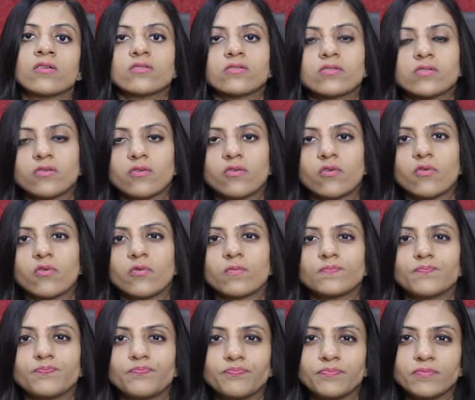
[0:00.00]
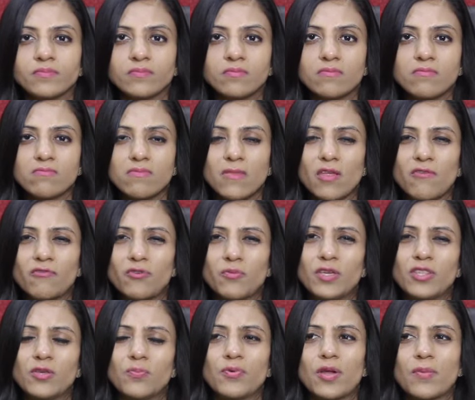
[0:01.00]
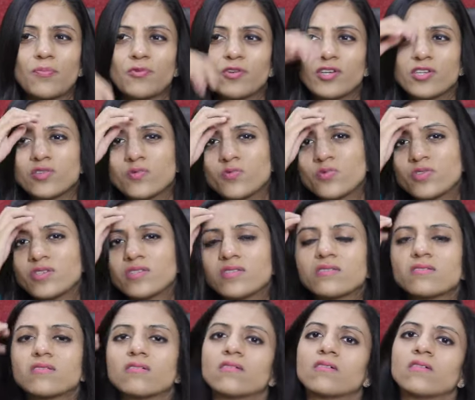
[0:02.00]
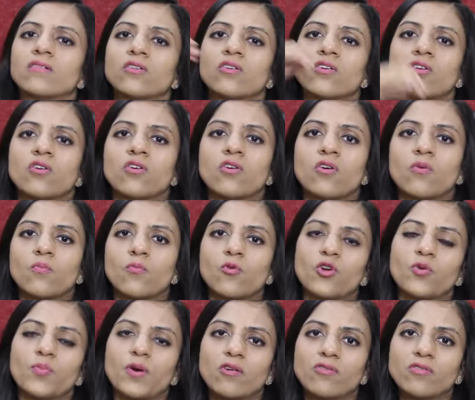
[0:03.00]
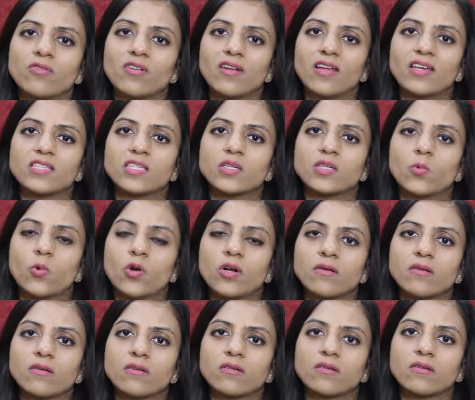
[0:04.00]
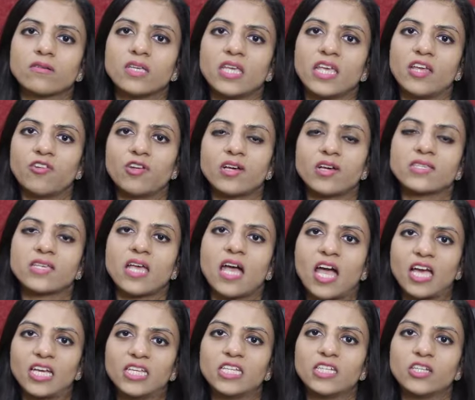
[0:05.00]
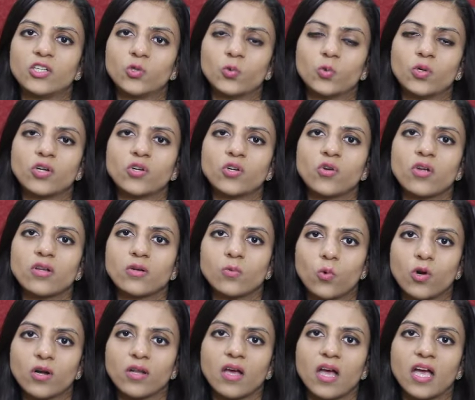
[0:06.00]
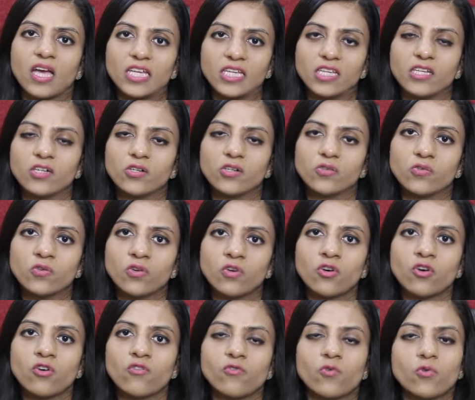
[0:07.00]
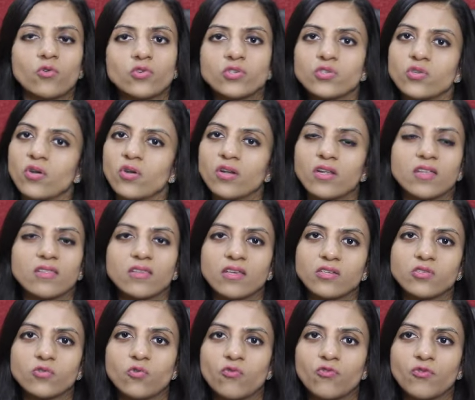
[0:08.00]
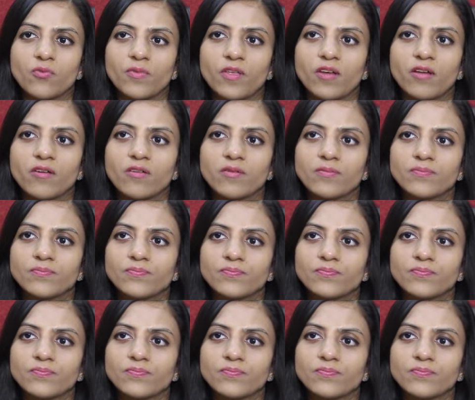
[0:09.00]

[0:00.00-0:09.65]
So for me, the preparation was uh, more about realizing what areas I needed to work on and what I needed to focus on, and then go from there.